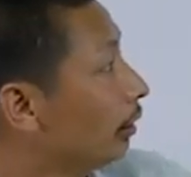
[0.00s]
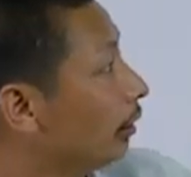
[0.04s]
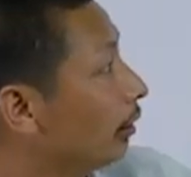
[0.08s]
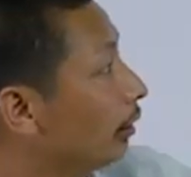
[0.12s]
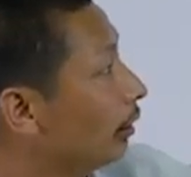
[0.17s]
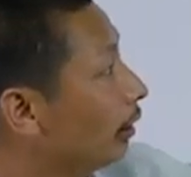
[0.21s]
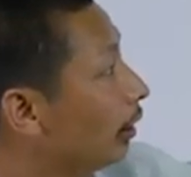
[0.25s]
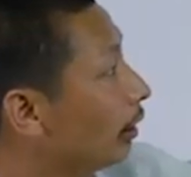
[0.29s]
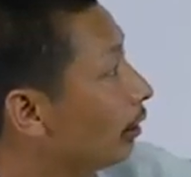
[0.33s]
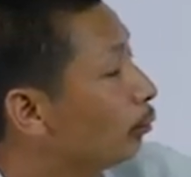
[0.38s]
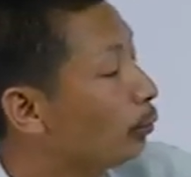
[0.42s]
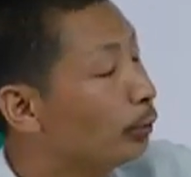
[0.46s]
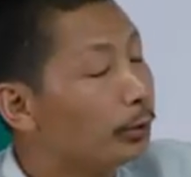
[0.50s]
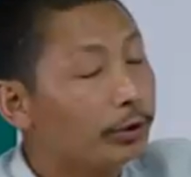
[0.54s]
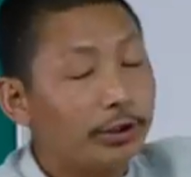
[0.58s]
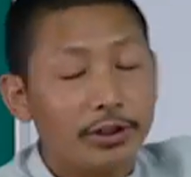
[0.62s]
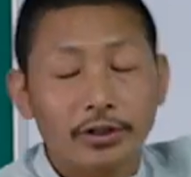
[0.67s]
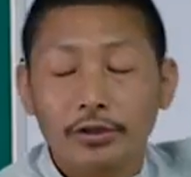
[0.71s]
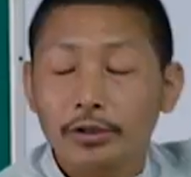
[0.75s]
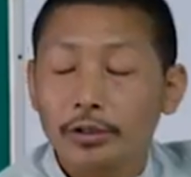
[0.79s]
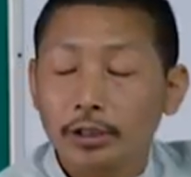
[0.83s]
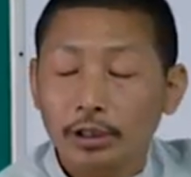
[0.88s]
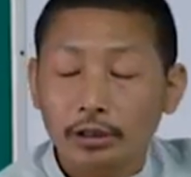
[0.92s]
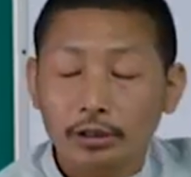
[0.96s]
that wood
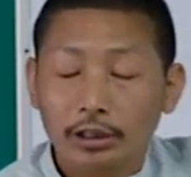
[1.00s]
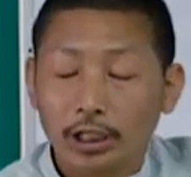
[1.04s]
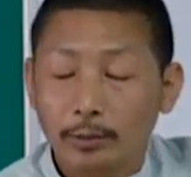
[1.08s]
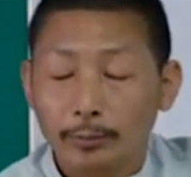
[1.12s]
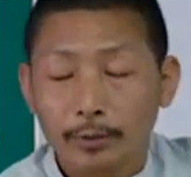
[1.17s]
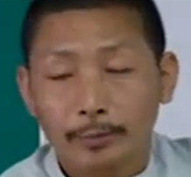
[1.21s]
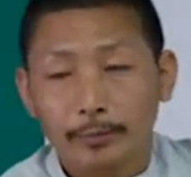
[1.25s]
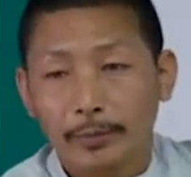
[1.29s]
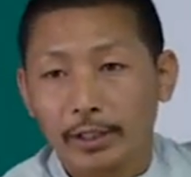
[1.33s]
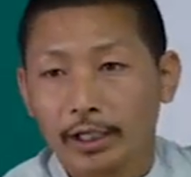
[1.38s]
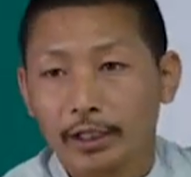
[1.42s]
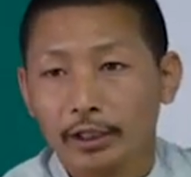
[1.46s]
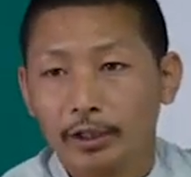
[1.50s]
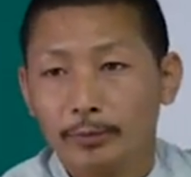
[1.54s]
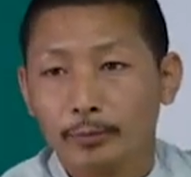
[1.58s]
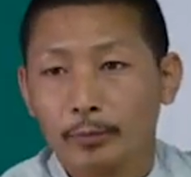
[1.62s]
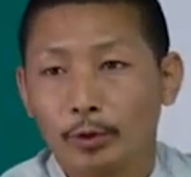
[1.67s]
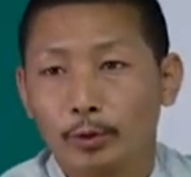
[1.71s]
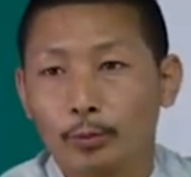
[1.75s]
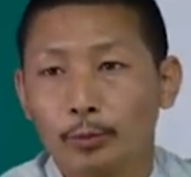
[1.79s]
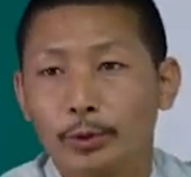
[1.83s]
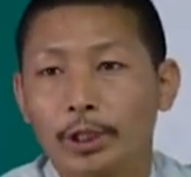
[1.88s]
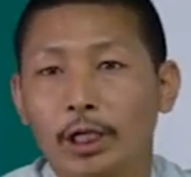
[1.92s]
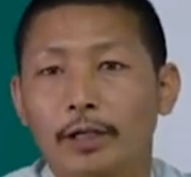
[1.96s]
is not coming back
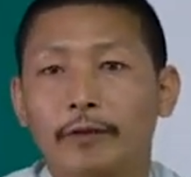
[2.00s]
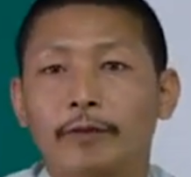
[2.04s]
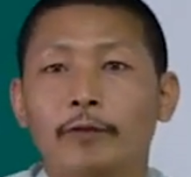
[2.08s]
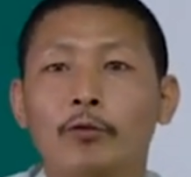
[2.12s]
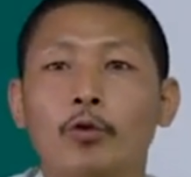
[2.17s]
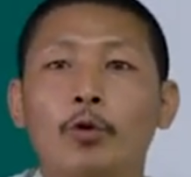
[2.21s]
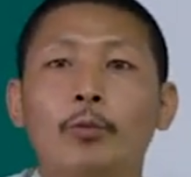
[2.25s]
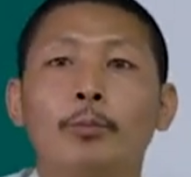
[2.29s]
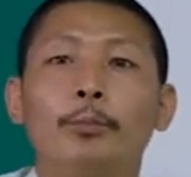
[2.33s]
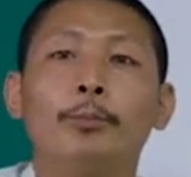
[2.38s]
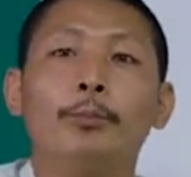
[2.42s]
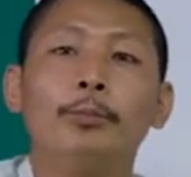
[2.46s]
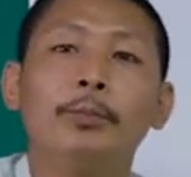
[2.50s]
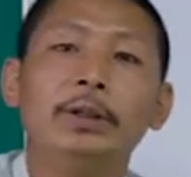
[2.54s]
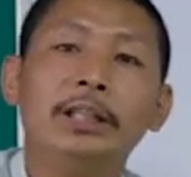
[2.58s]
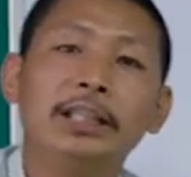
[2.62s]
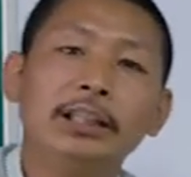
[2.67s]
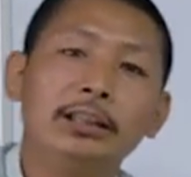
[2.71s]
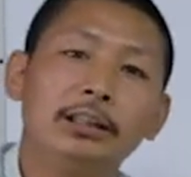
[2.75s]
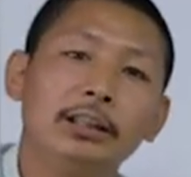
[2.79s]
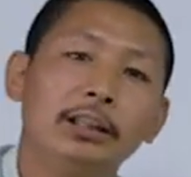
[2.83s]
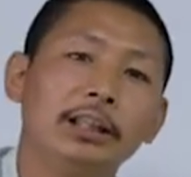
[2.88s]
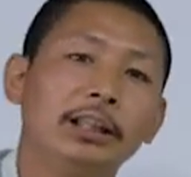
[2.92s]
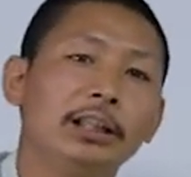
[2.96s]
anymore. We have
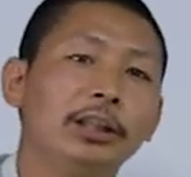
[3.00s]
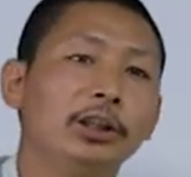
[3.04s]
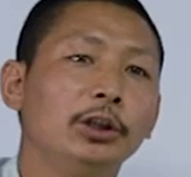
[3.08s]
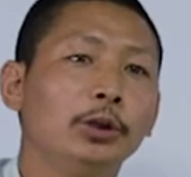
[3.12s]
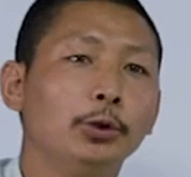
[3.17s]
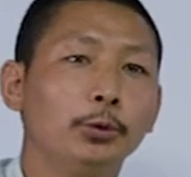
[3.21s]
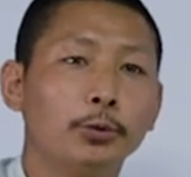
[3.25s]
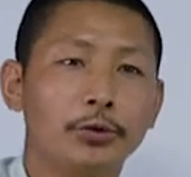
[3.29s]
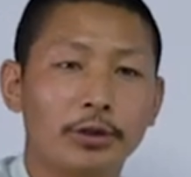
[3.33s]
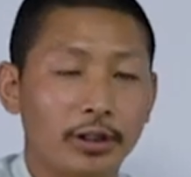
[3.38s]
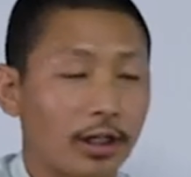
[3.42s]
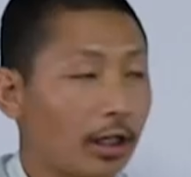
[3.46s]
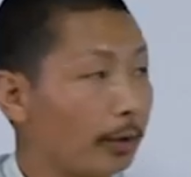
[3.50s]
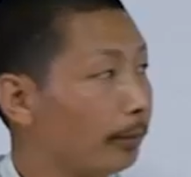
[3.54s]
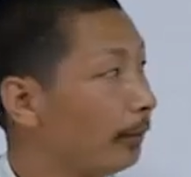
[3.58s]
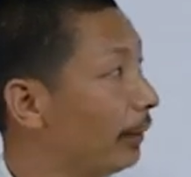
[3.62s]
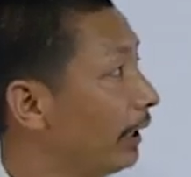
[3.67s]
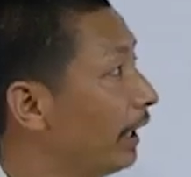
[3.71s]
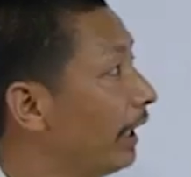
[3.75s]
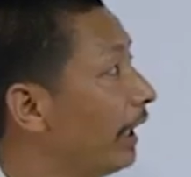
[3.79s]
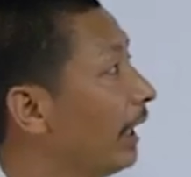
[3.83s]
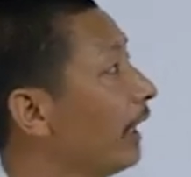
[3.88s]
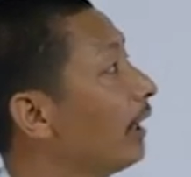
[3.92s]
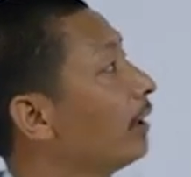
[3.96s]
completely used
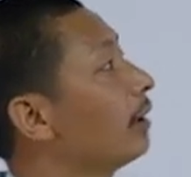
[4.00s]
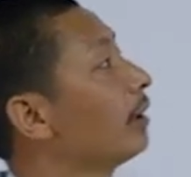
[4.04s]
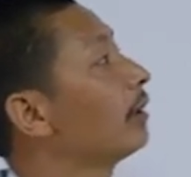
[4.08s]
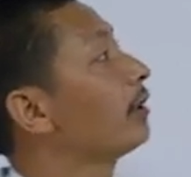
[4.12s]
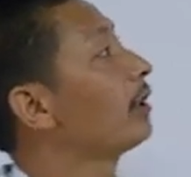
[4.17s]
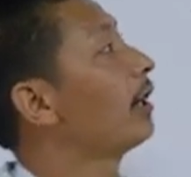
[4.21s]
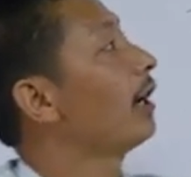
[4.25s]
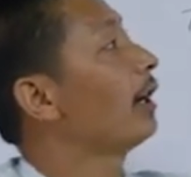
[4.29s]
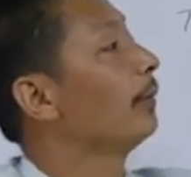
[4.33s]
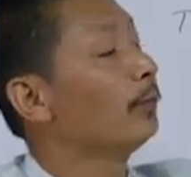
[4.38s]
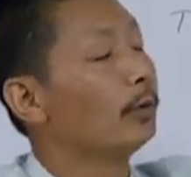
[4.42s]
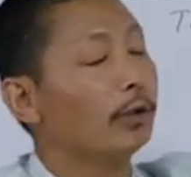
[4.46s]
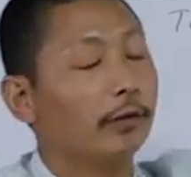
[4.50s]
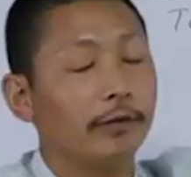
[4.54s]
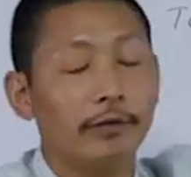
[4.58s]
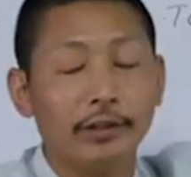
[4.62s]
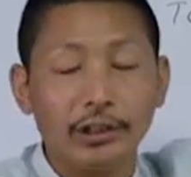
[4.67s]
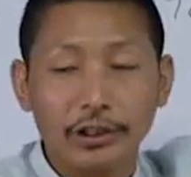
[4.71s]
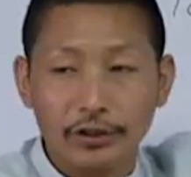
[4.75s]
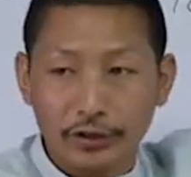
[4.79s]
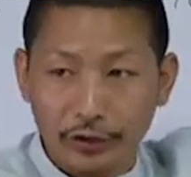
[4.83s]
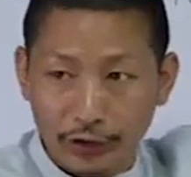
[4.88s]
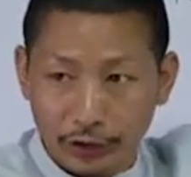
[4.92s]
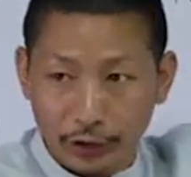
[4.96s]
up at the time of
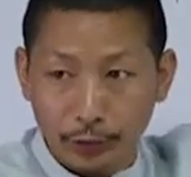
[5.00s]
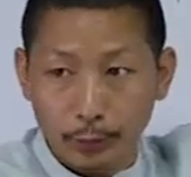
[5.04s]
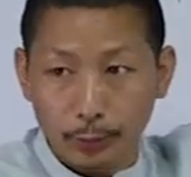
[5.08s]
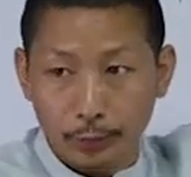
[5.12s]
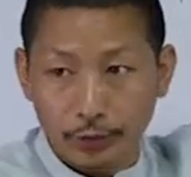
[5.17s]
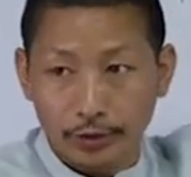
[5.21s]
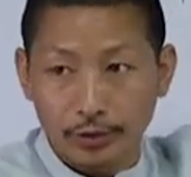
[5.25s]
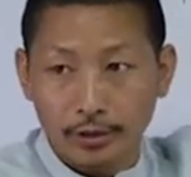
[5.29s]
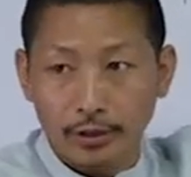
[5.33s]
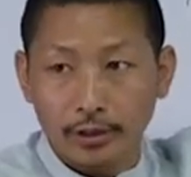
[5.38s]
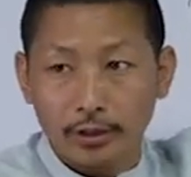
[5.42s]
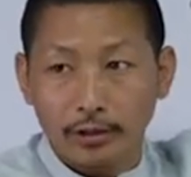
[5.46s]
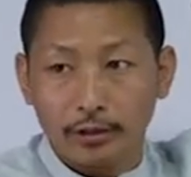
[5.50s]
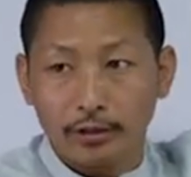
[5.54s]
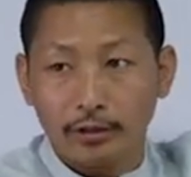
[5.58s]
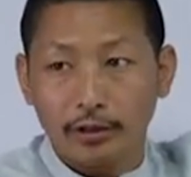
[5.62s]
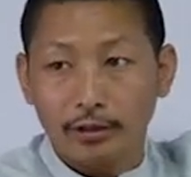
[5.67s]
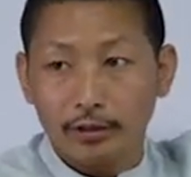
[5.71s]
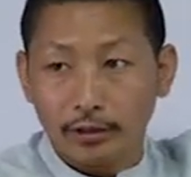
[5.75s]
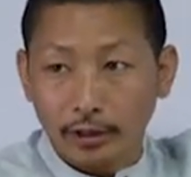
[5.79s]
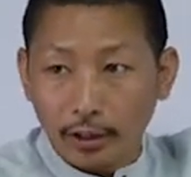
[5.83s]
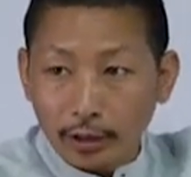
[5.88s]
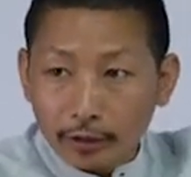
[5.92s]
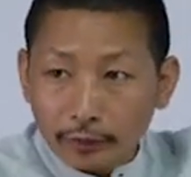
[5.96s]
its use.
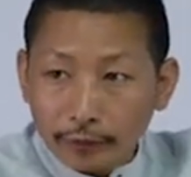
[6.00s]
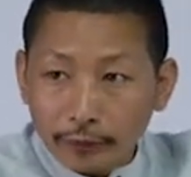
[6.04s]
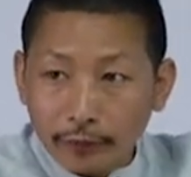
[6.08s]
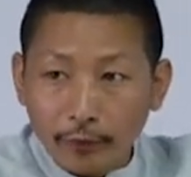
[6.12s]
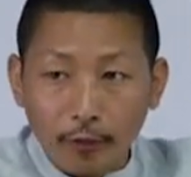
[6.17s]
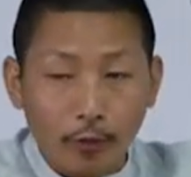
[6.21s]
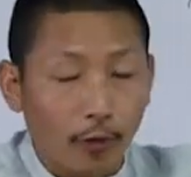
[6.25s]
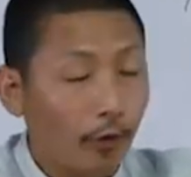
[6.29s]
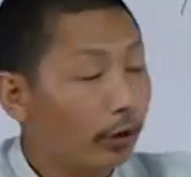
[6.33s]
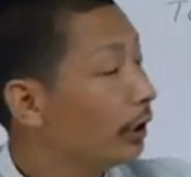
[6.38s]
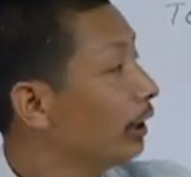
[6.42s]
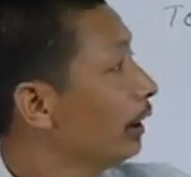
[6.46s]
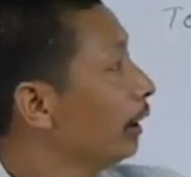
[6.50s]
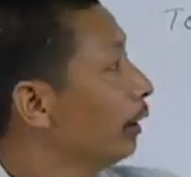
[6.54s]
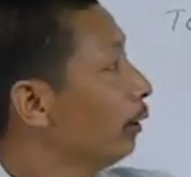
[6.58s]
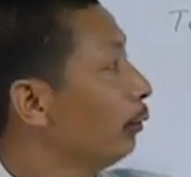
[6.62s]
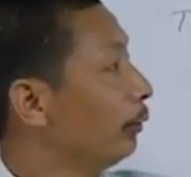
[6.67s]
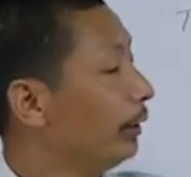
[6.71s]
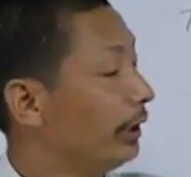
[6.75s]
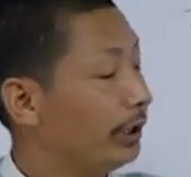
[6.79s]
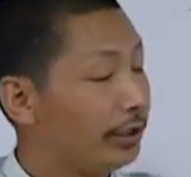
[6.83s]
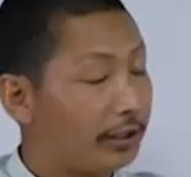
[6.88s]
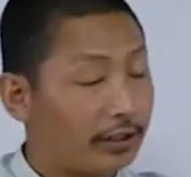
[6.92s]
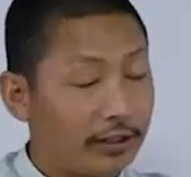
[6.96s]
Therefore,
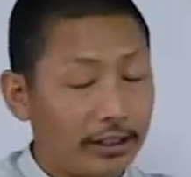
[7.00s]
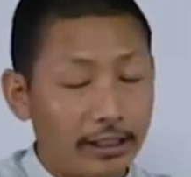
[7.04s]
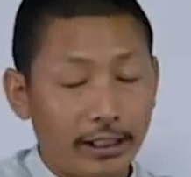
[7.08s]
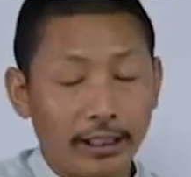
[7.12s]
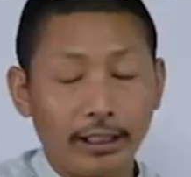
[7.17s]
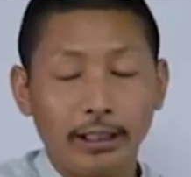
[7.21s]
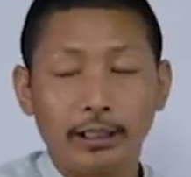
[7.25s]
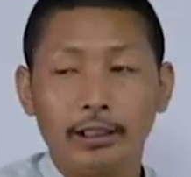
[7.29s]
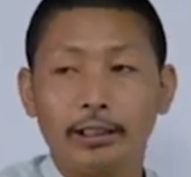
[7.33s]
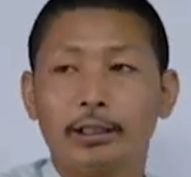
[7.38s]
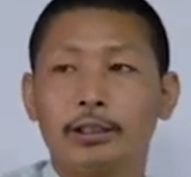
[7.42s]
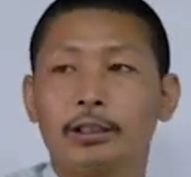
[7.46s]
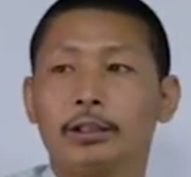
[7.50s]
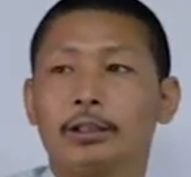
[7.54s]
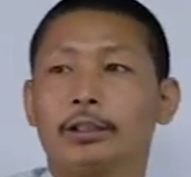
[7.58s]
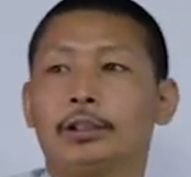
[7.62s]
we say